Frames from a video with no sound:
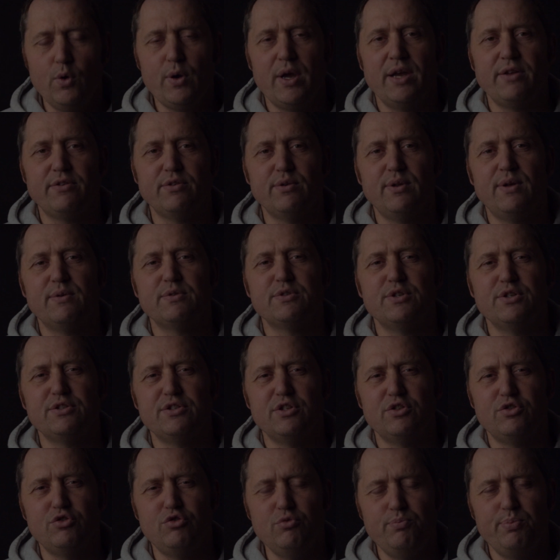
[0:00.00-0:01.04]
Okay, so that was
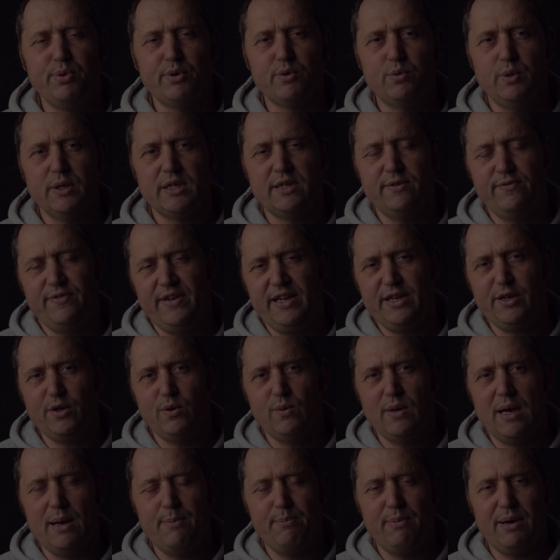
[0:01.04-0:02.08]
just a super quick
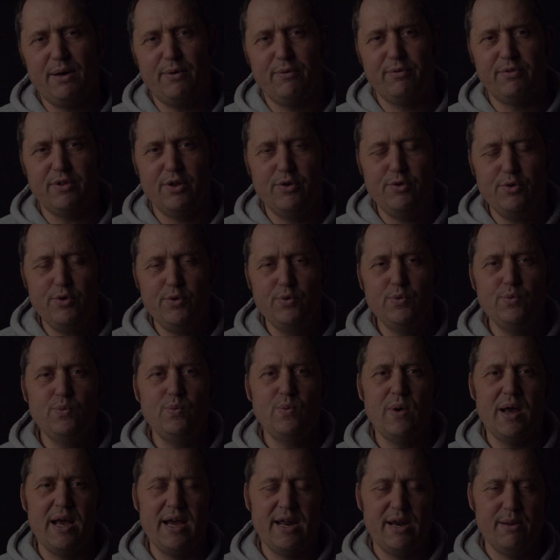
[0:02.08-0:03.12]
video about the
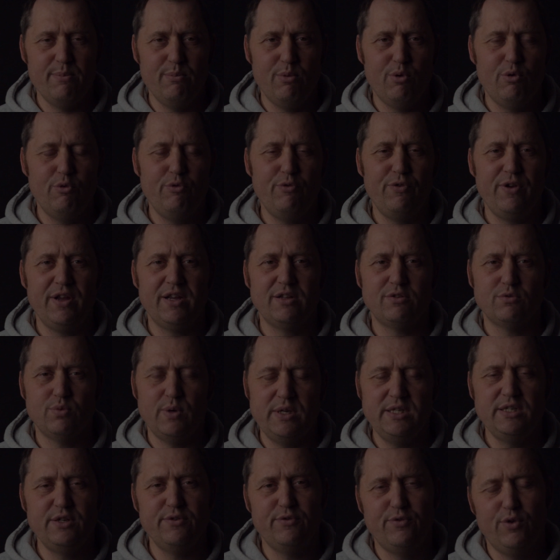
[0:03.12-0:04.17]
new anamorphic
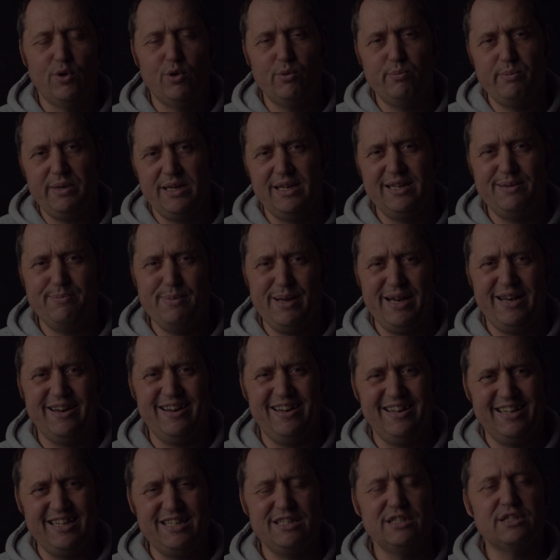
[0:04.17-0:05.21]
twenty-four
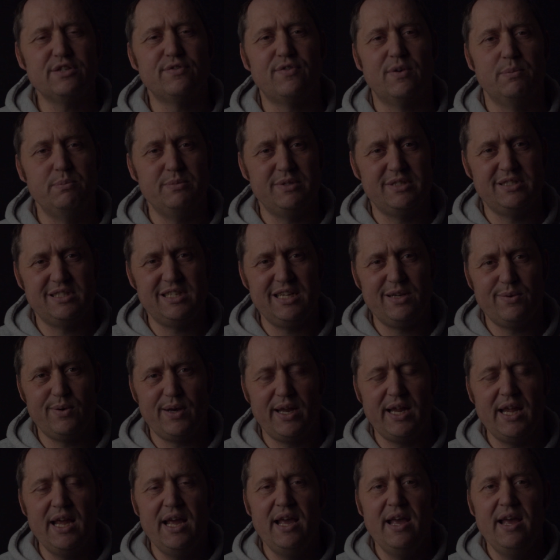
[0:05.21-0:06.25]
millimeter lens from
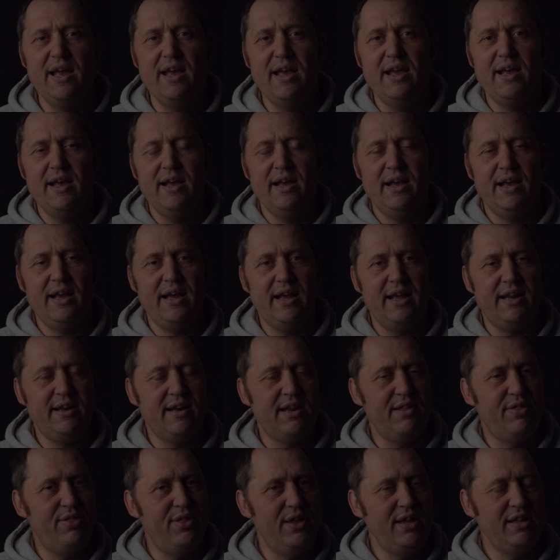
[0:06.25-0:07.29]
Sirui,
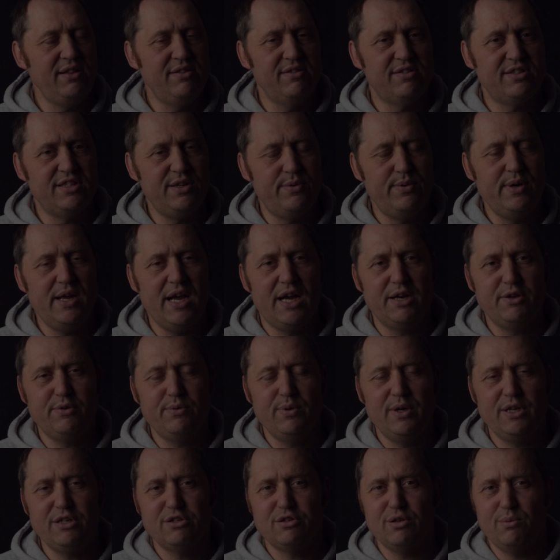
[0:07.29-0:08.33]
and I think Sirui are
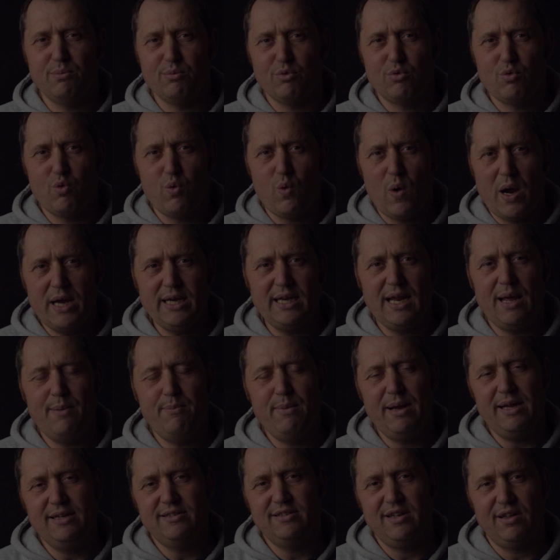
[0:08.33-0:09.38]
doing some quite
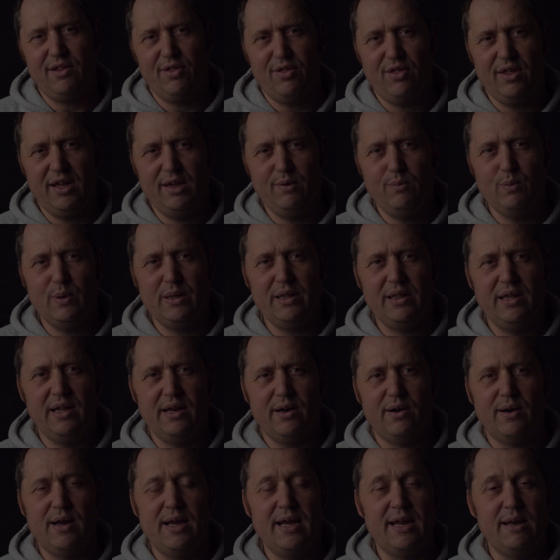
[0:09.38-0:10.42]
amazing thing with
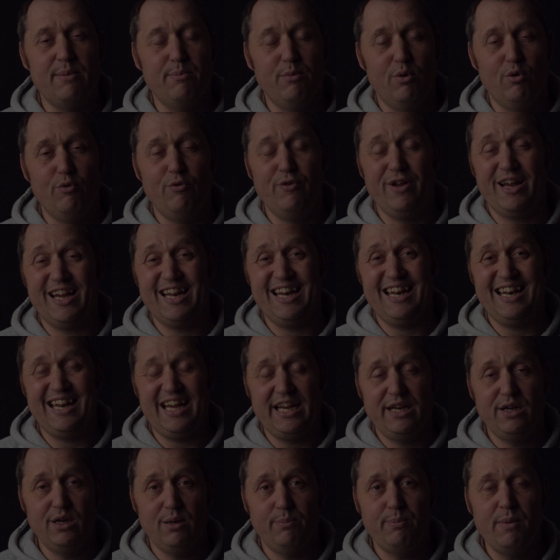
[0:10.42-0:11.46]
their anamorphic
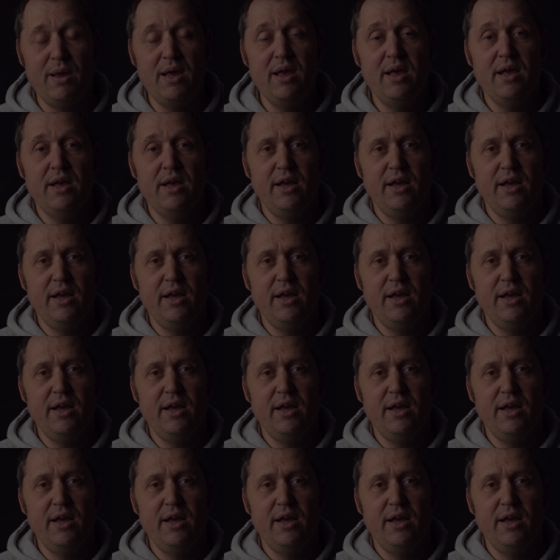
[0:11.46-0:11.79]
lineup.